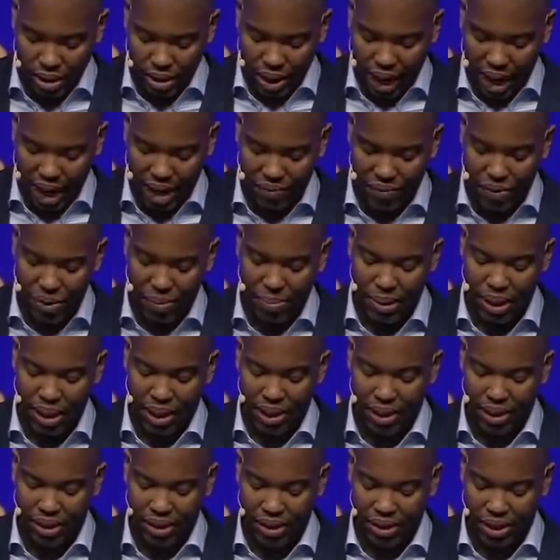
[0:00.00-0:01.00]
have to be
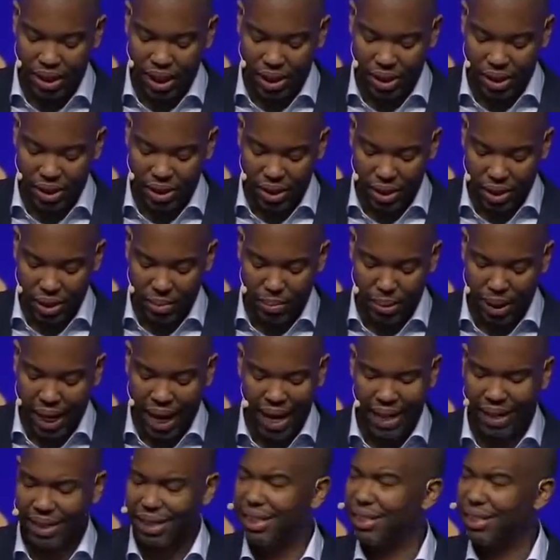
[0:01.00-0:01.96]
considered black.